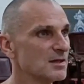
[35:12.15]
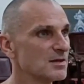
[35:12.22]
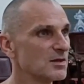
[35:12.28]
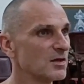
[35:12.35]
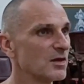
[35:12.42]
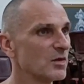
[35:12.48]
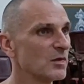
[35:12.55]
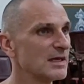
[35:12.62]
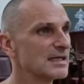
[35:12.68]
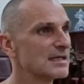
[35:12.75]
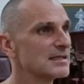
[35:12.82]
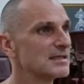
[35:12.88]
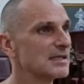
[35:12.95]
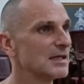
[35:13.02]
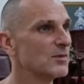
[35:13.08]
so that we
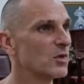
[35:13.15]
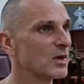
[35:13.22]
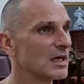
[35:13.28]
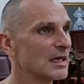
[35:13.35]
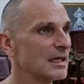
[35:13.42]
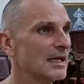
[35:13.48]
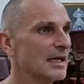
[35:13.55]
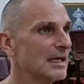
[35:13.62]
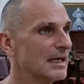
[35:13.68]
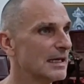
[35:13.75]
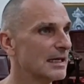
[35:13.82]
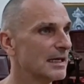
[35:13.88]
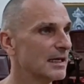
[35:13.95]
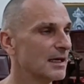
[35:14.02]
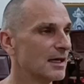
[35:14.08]
can see more
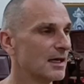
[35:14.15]
clearly